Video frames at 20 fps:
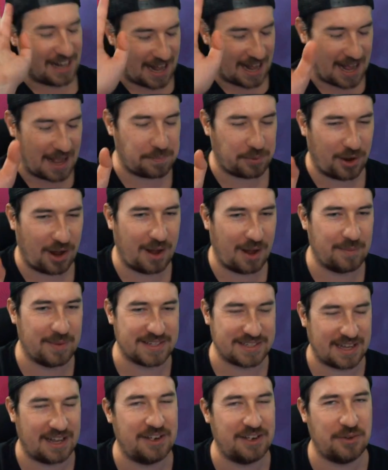I
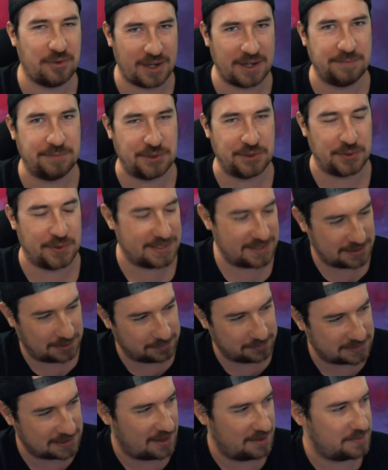promise, I know what I'm doing
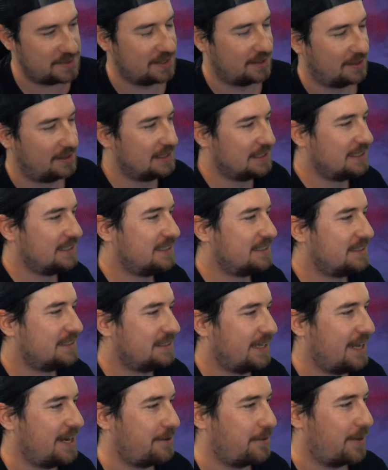sometimes.
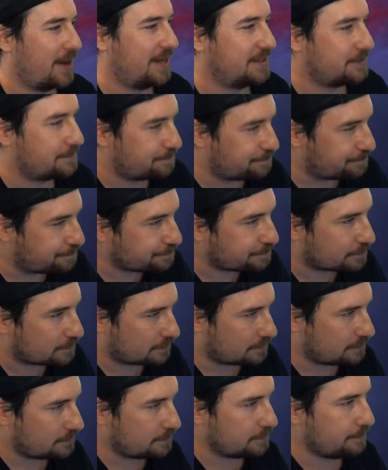Anyways,
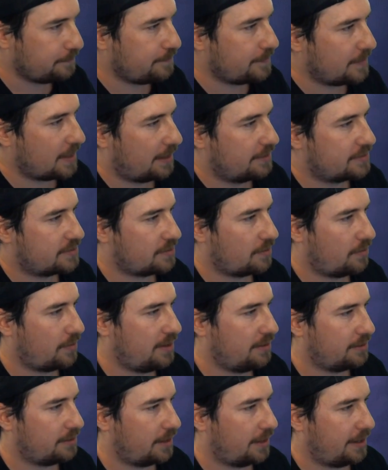so
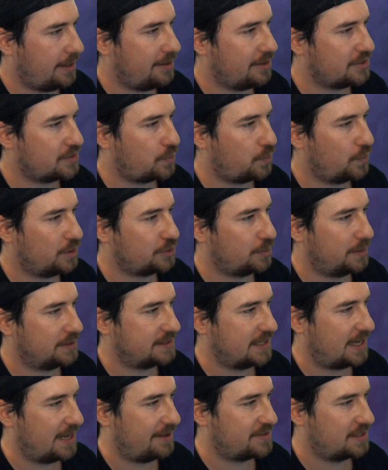here's which
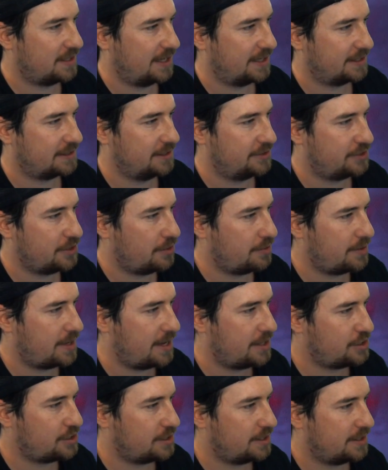ones I have selected.
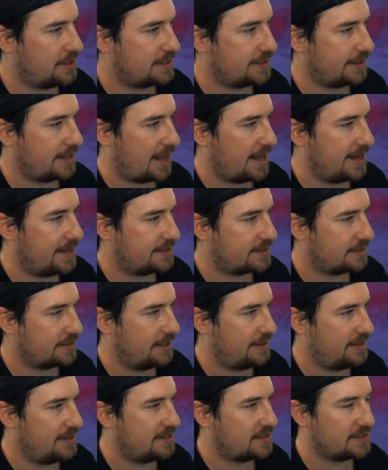Donations, likes,
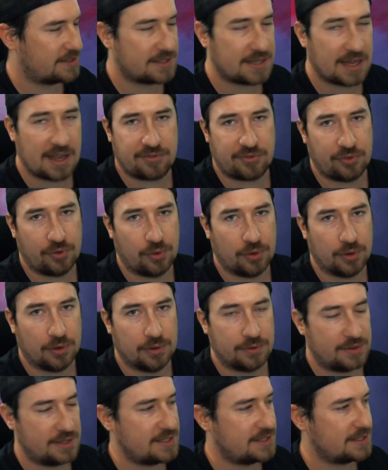and this is set
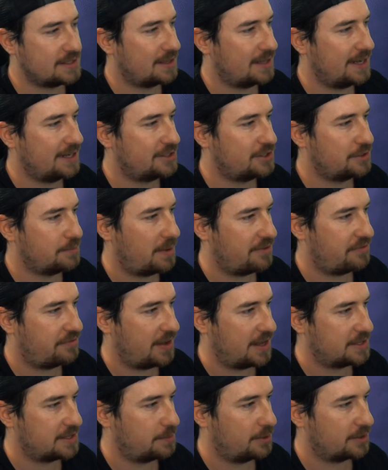for, this is linked to my
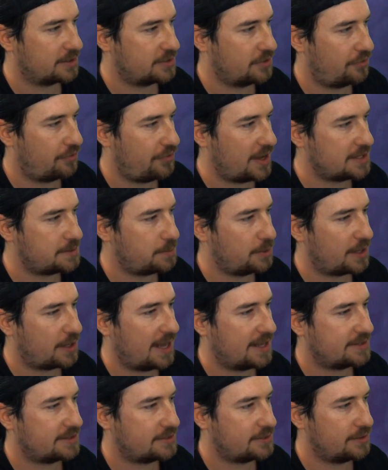Facebook. So Facebook
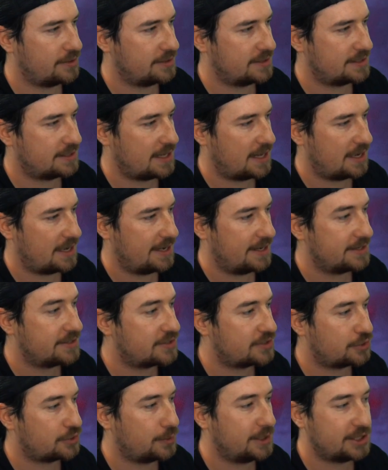has certain
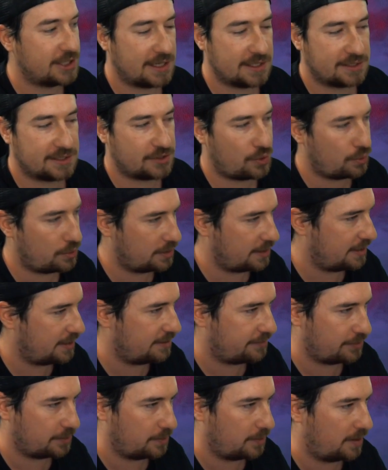settings, Twitch has totally
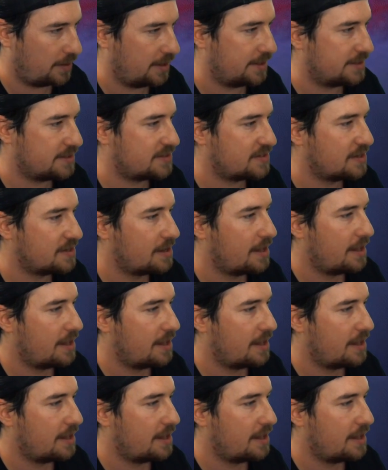different ones.